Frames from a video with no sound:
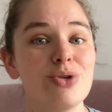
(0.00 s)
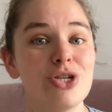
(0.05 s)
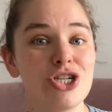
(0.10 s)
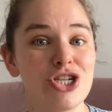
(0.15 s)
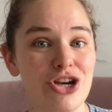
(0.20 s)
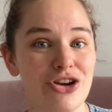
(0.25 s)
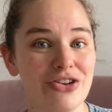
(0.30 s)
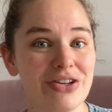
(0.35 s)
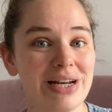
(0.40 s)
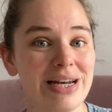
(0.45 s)

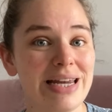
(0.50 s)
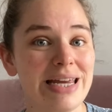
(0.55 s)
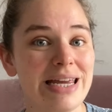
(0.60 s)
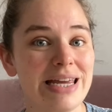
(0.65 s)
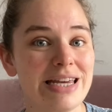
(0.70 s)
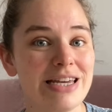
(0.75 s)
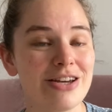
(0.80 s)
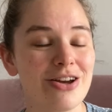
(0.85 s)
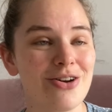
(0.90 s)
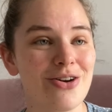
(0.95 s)

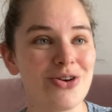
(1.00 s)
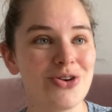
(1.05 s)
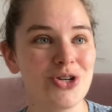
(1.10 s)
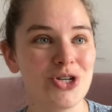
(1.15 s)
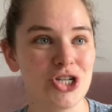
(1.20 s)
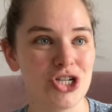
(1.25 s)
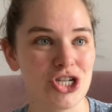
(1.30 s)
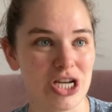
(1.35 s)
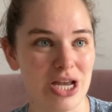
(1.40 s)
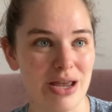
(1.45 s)
genuinely
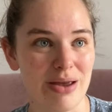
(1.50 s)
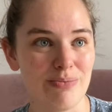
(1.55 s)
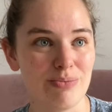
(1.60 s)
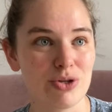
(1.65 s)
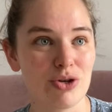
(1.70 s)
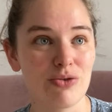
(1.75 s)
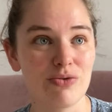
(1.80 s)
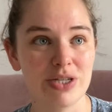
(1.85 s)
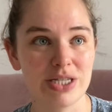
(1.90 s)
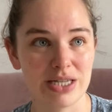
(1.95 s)
ashamed
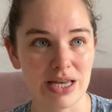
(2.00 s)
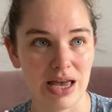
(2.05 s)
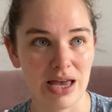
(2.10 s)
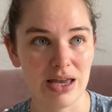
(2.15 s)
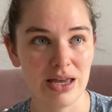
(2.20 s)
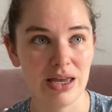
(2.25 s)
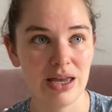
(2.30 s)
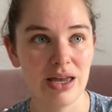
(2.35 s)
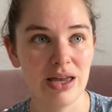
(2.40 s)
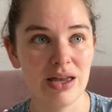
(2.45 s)
of
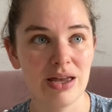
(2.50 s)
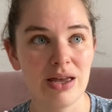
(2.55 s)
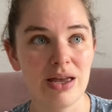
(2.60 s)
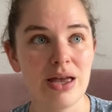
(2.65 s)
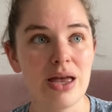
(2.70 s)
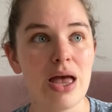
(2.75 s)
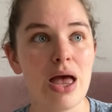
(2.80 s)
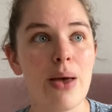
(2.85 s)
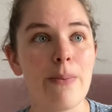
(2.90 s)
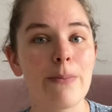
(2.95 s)
saying,
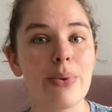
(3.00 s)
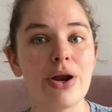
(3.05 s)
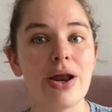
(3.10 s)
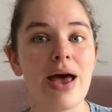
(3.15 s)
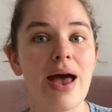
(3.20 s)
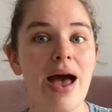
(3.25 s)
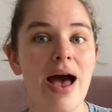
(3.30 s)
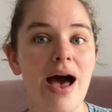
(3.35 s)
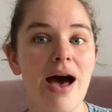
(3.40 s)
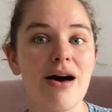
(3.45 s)
but I
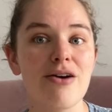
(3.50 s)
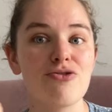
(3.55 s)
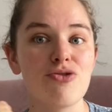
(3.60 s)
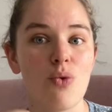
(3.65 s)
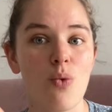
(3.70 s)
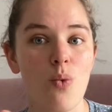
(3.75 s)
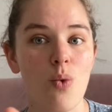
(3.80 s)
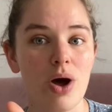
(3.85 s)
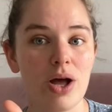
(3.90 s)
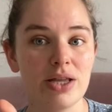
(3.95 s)
have
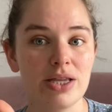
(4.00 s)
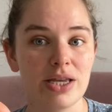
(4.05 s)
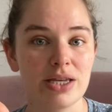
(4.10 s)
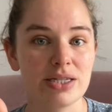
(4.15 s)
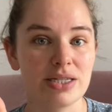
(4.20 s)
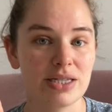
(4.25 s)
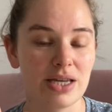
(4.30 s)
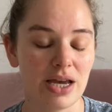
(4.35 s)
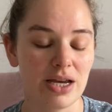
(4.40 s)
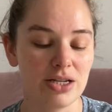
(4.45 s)

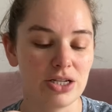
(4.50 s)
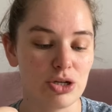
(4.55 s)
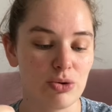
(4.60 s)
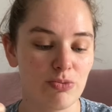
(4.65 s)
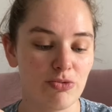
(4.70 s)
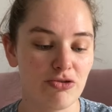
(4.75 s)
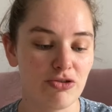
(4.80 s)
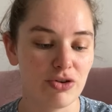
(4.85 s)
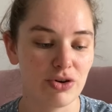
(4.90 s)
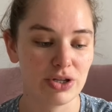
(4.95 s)
signed up
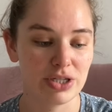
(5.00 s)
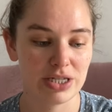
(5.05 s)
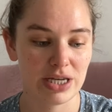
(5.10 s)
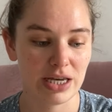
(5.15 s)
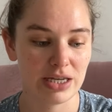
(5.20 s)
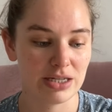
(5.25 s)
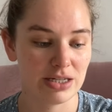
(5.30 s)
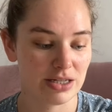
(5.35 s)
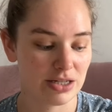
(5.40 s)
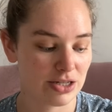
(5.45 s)
for a
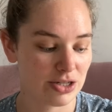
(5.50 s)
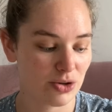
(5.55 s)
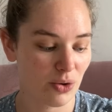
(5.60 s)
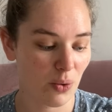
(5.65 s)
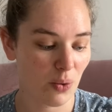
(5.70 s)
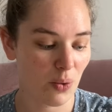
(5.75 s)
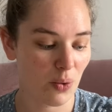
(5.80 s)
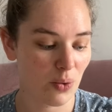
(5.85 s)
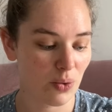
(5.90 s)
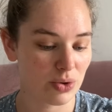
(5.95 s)
test
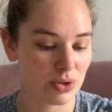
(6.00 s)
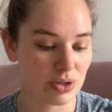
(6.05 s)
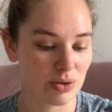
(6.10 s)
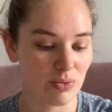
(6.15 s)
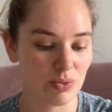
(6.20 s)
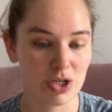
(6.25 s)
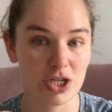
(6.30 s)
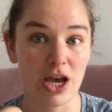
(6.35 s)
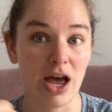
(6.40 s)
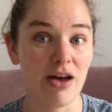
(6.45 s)
sew,
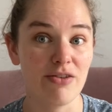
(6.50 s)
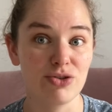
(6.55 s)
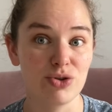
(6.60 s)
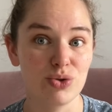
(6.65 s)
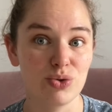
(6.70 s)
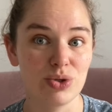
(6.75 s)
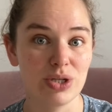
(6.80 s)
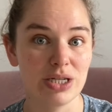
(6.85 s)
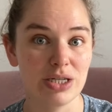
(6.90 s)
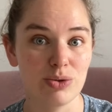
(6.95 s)
which I have to
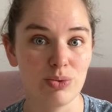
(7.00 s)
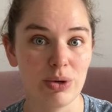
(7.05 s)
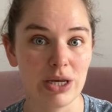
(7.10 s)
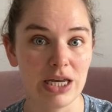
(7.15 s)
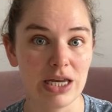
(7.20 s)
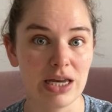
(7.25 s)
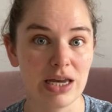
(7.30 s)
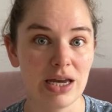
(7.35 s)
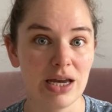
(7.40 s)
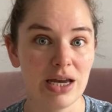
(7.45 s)
do this week.